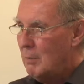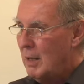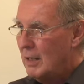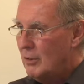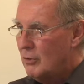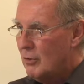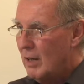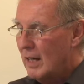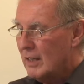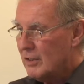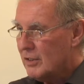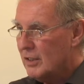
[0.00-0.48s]

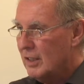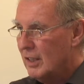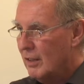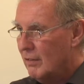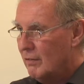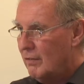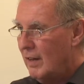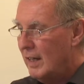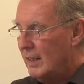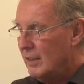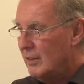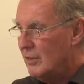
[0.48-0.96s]
major accident
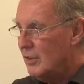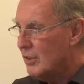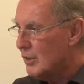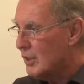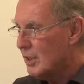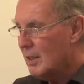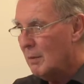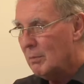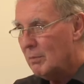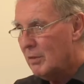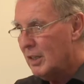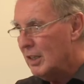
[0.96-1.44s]
event is
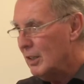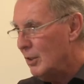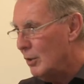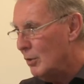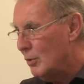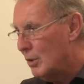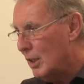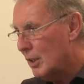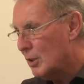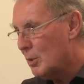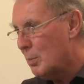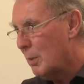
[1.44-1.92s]
something
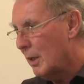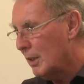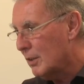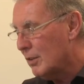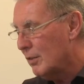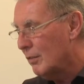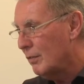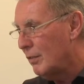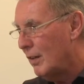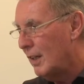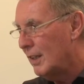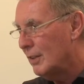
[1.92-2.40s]
you'd expect
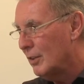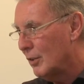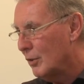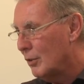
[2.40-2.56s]
to find